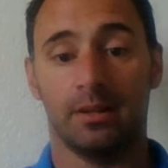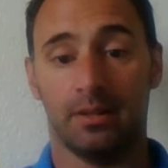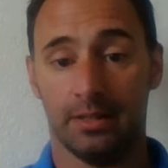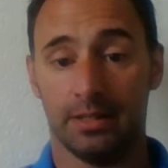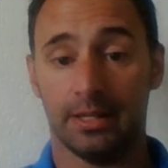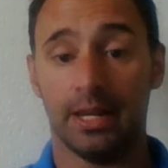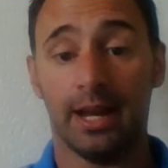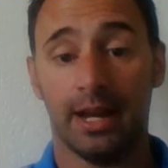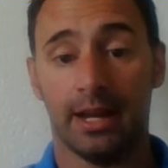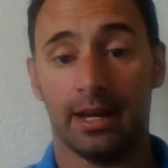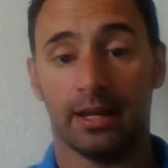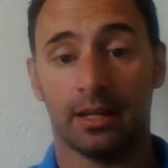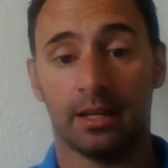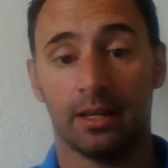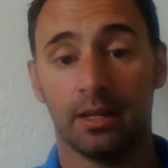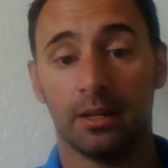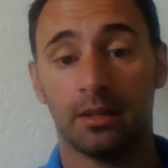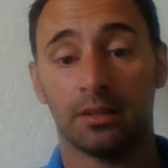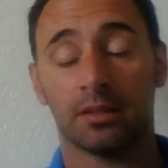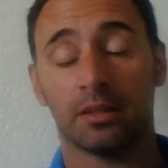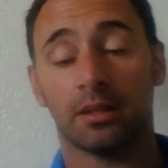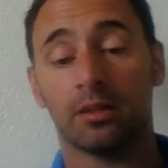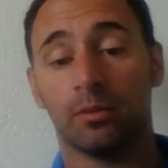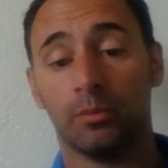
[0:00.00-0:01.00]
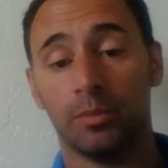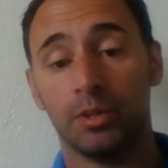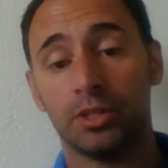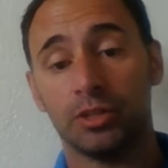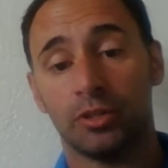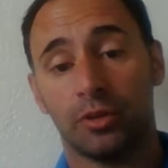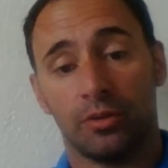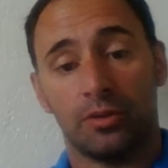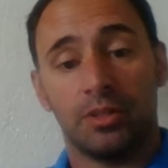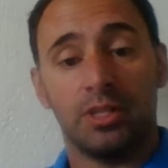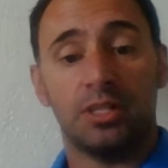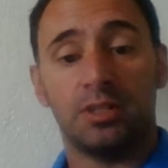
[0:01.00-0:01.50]
Yeah, we
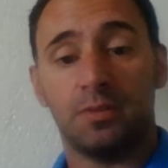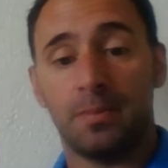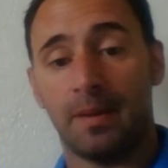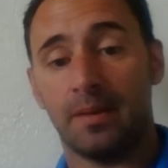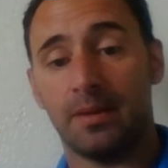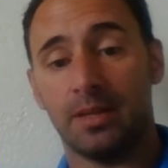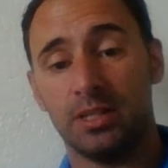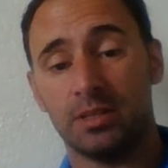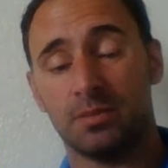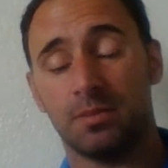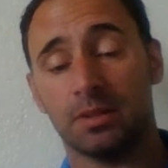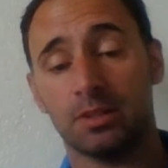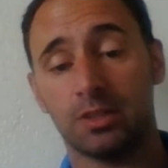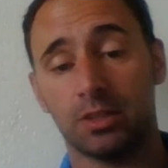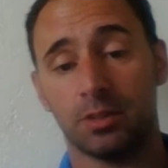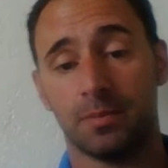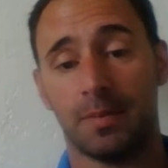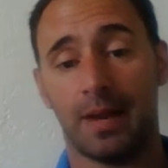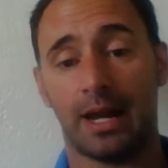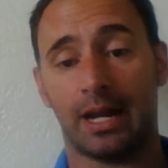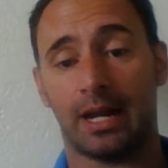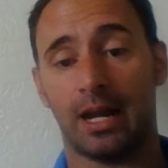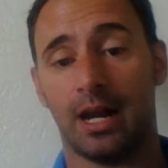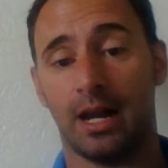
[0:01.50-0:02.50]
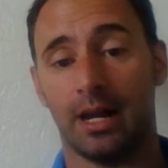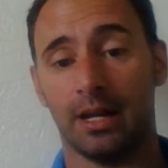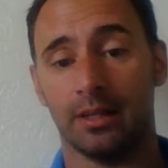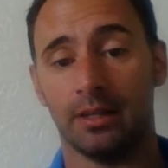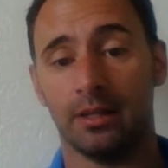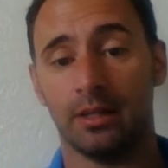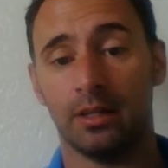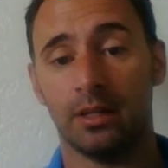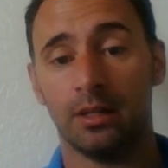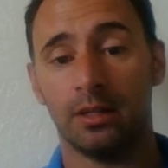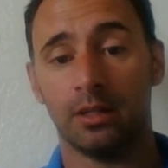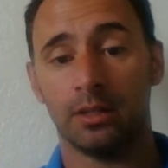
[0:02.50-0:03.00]
turn these muscles back on.
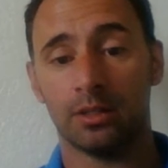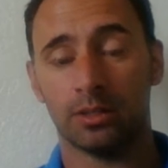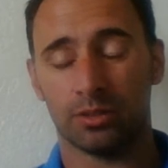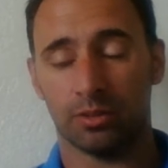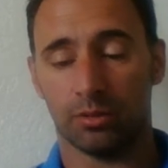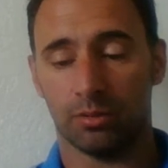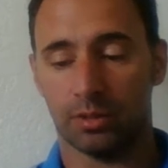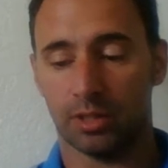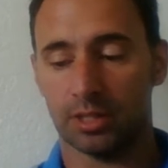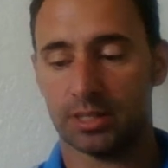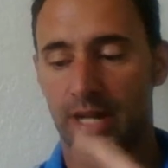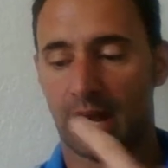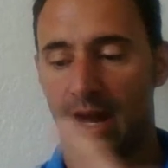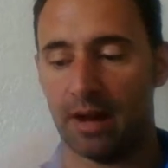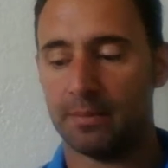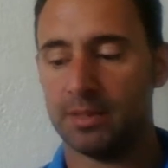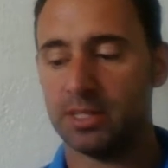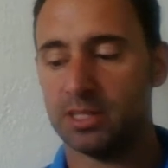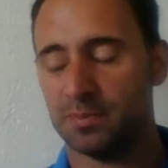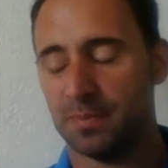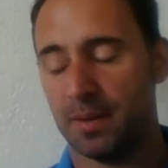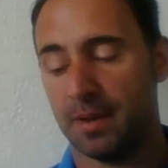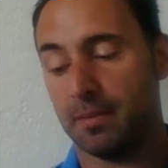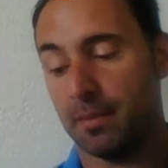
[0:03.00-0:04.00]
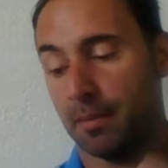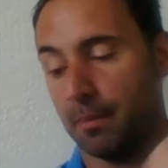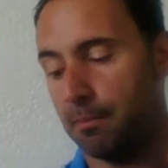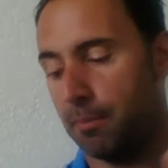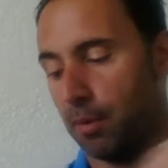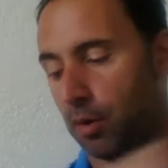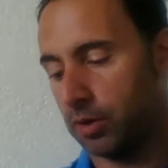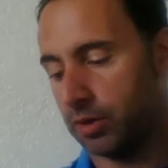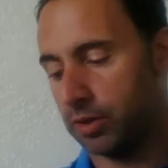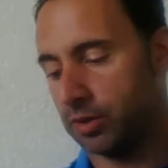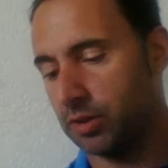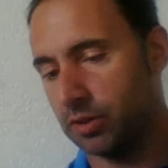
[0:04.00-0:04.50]
So the time you spend
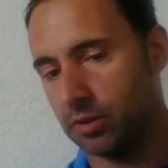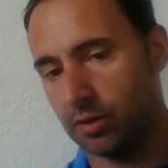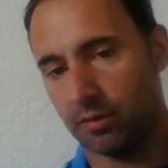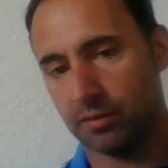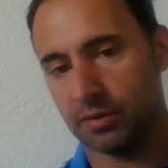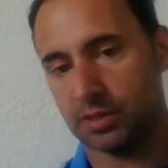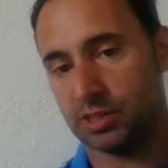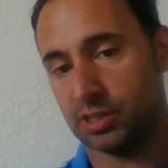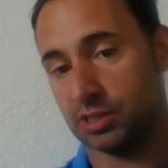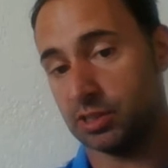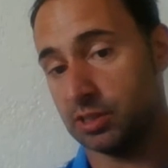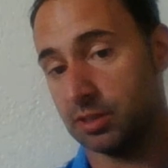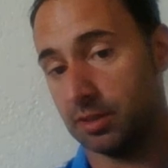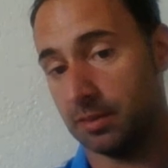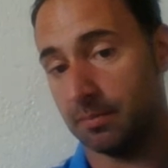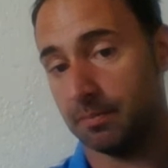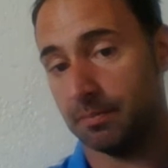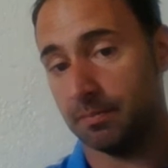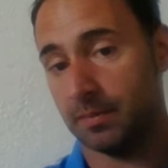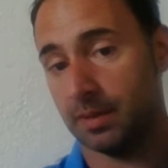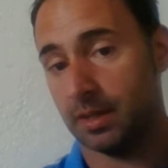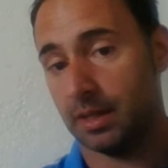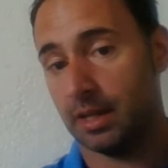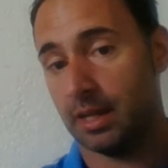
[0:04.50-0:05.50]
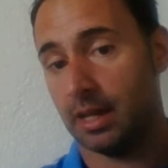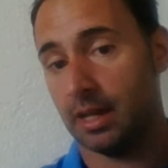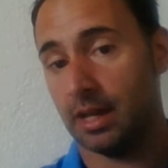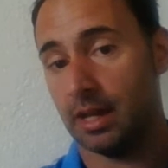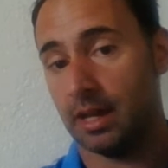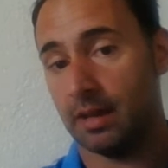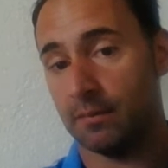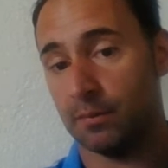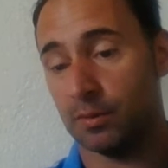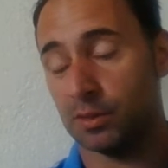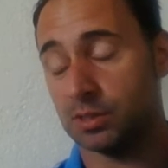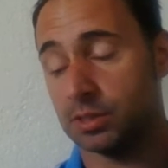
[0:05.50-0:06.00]
bombarding the nervous system
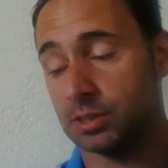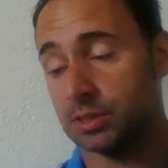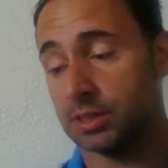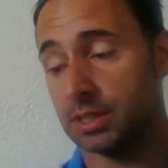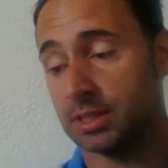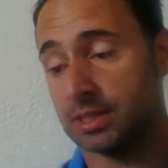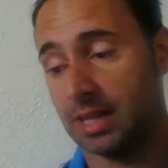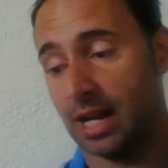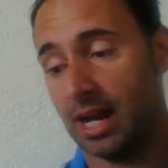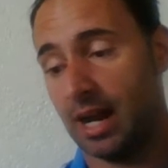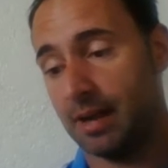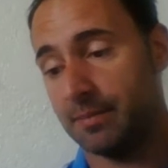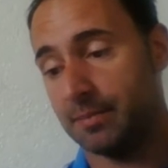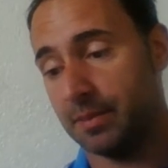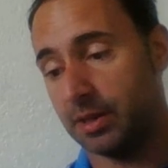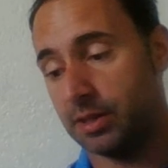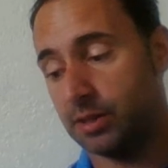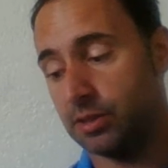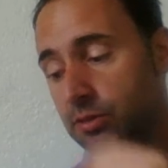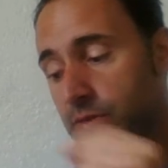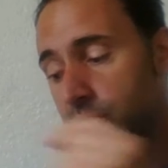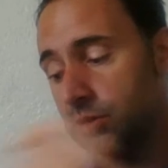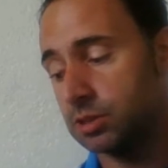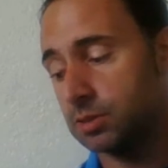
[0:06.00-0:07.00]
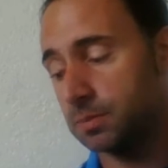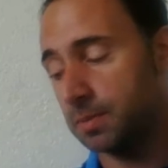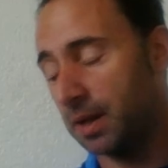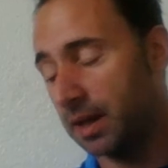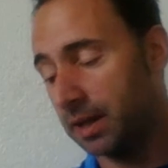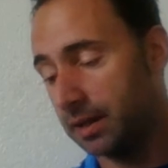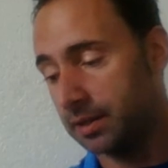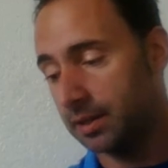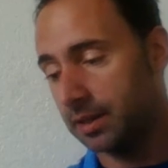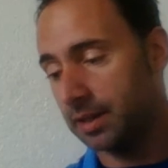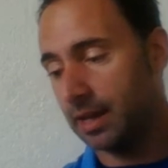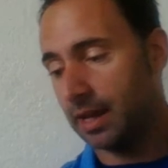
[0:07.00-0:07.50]
versus the time that you
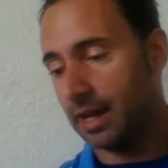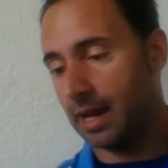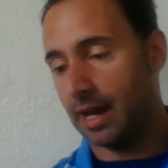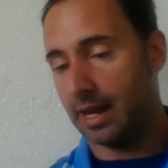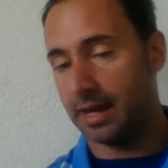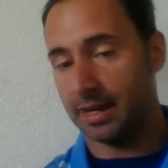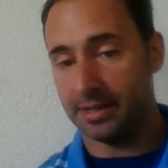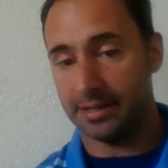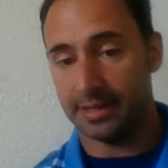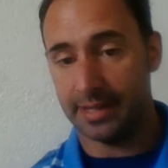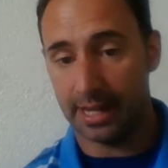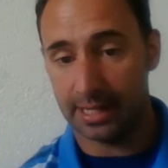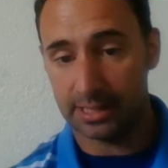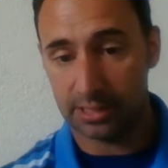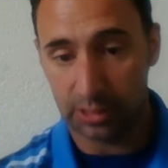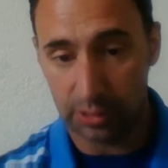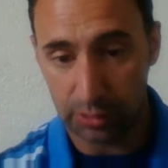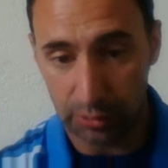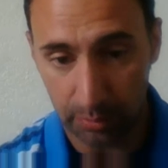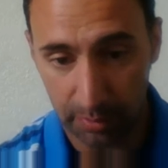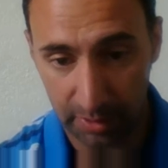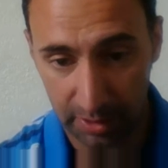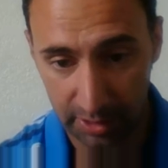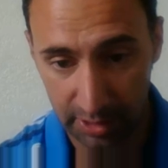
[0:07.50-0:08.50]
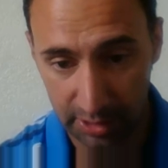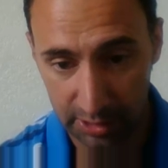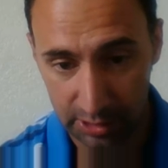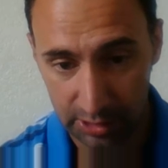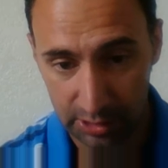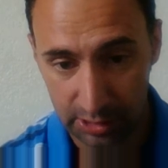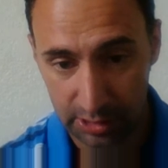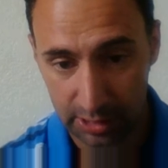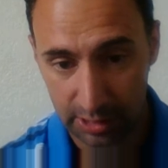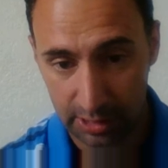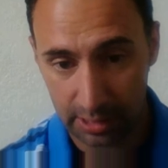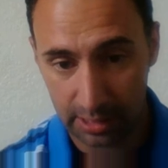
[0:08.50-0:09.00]
spend at a desk doing
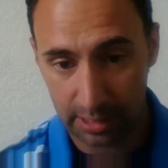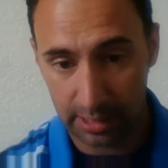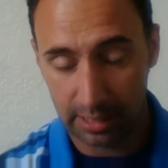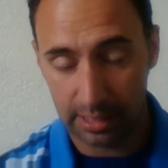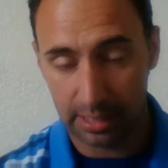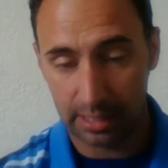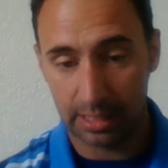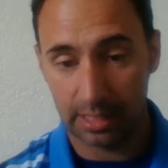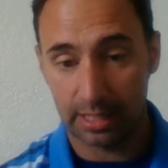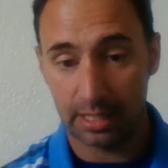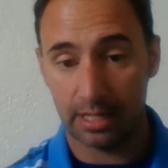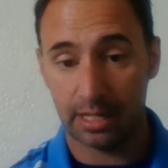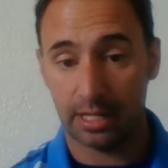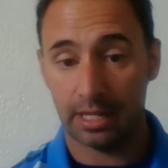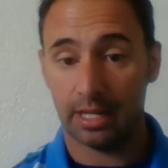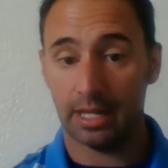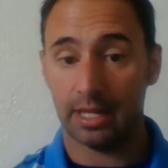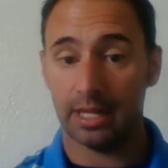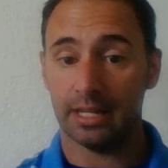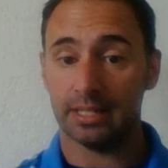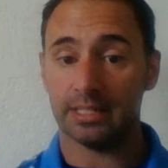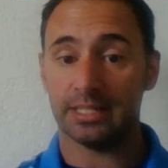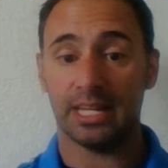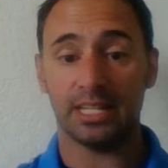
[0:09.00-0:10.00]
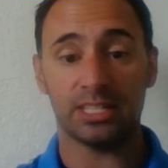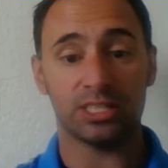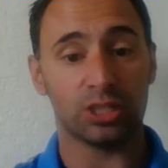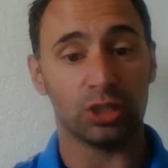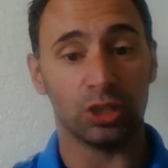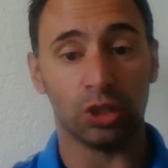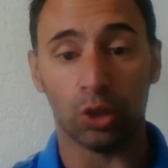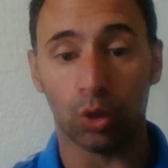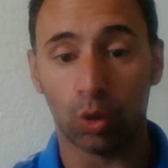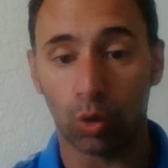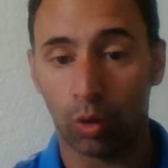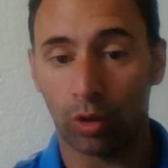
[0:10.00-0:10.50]
this takes a
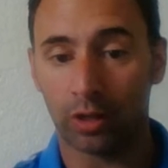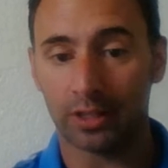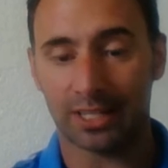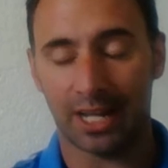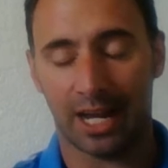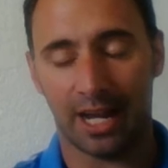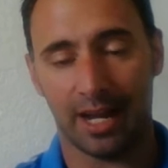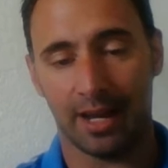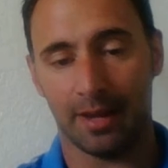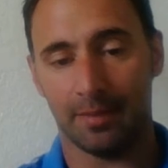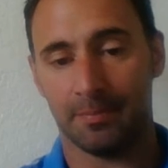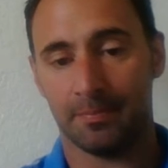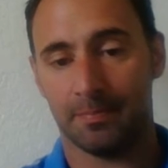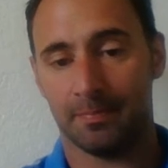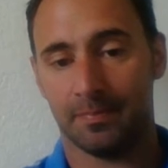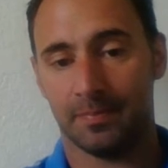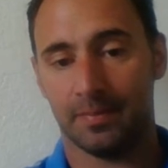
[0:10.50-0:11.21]
long time.